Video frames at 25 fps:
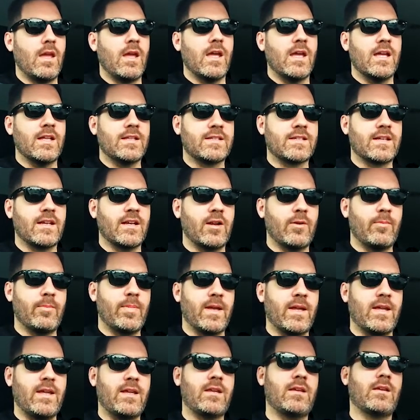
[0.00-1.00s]
It's going
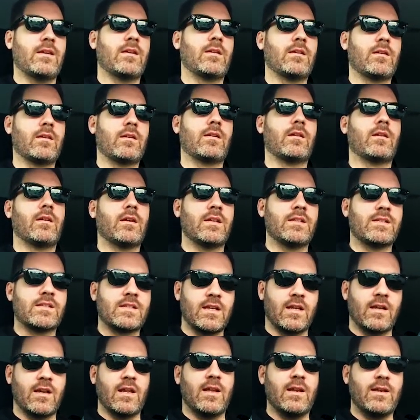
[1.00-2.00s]

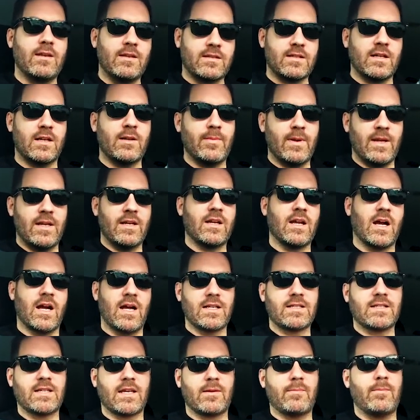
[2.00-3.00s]
to mean
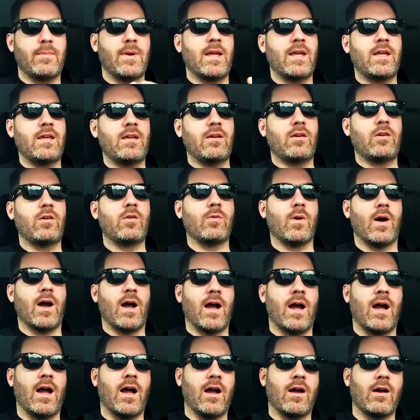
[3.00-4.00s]
guys like me who
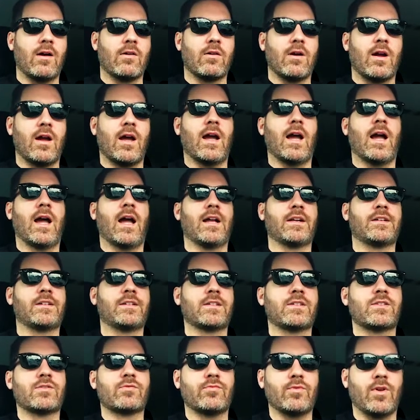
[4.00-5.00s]
are
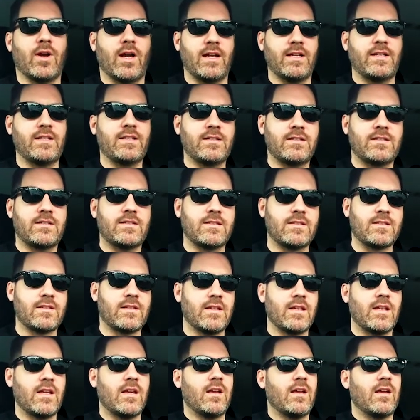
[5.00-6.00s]
artist writers.
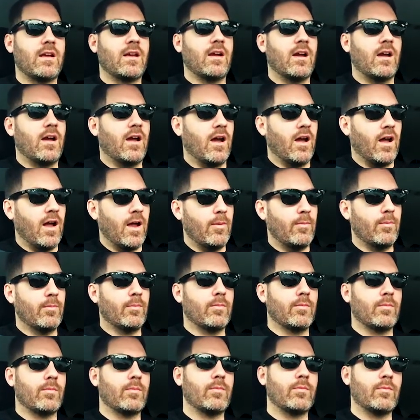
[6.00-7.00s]
I'm
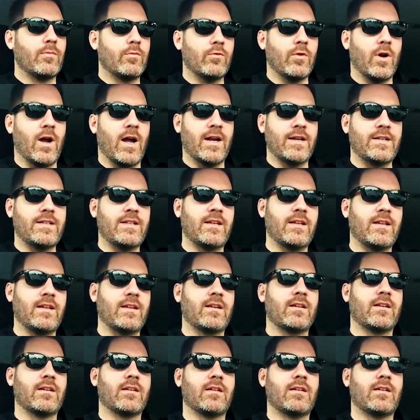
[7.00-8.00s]
writing,